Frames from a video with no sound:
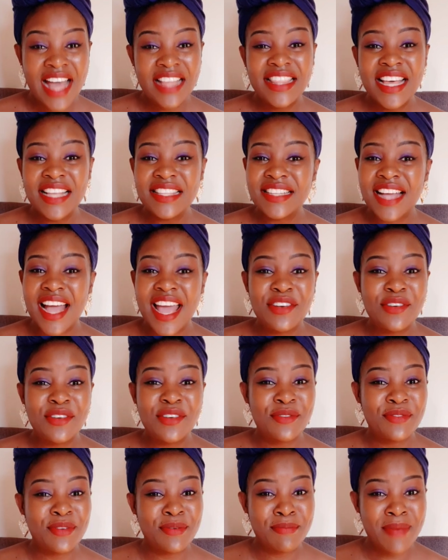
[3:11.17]
That kind
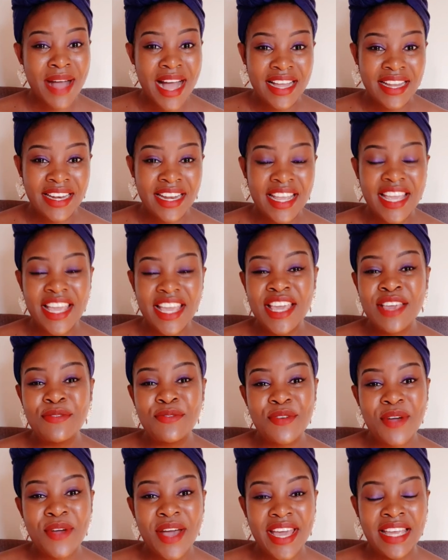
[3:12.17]
of a man,
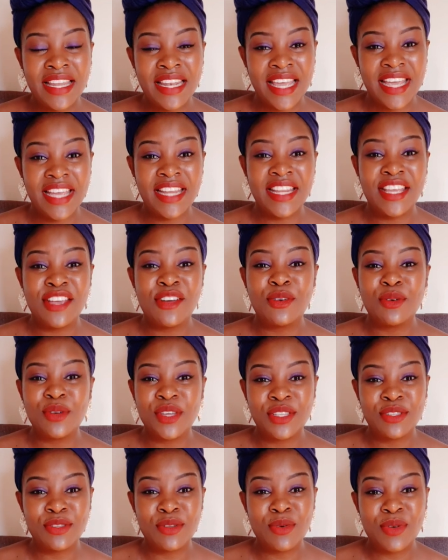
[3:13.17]
if you are a lady who
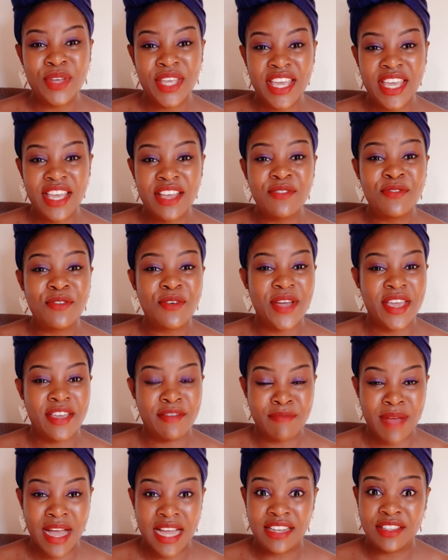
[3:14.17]
is looking for a
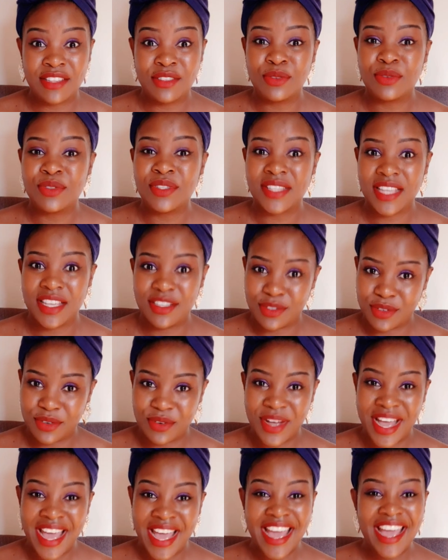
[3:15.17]
man to
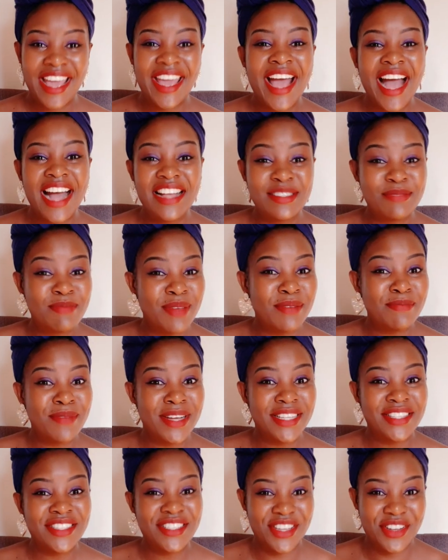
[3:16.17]
settle, a husband
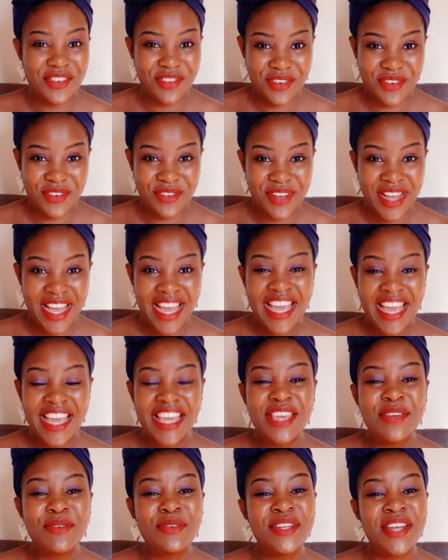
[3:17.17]
material,
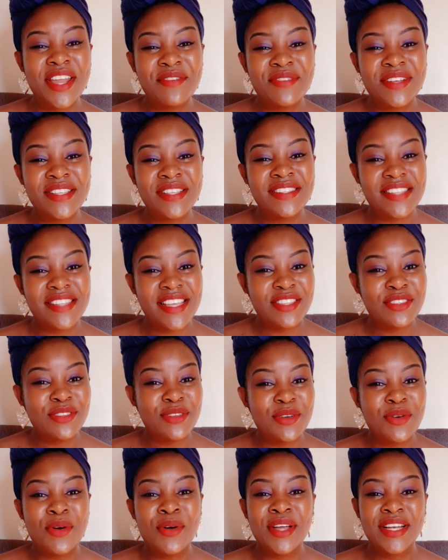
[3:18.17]
he will never
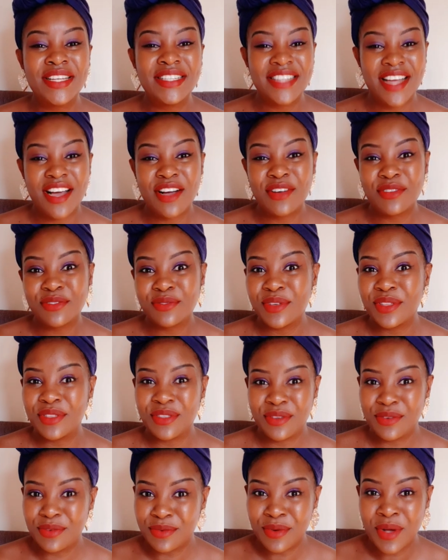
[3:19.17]
settle down with
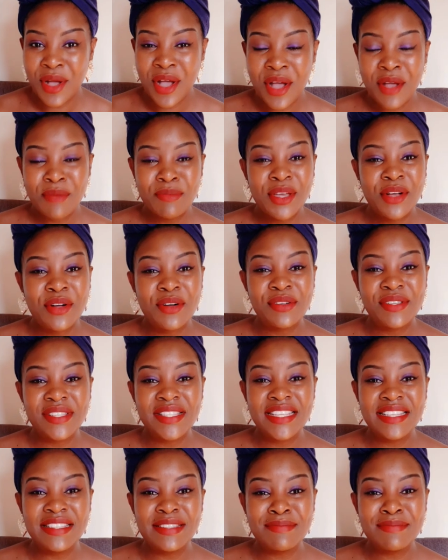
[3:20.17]
you because
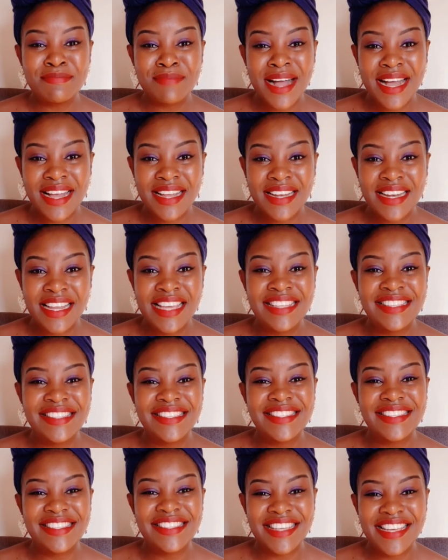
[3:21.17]
this man
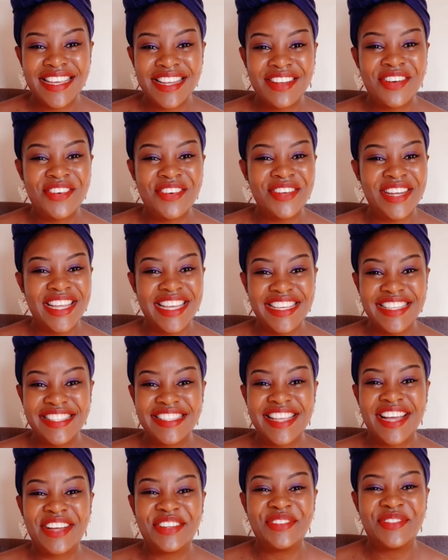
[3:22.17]
is still on
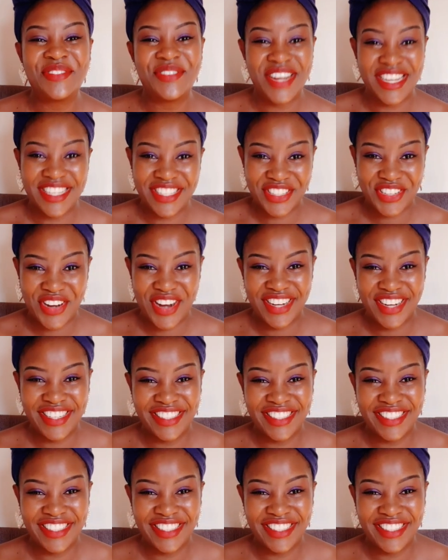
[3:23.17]
his adventure.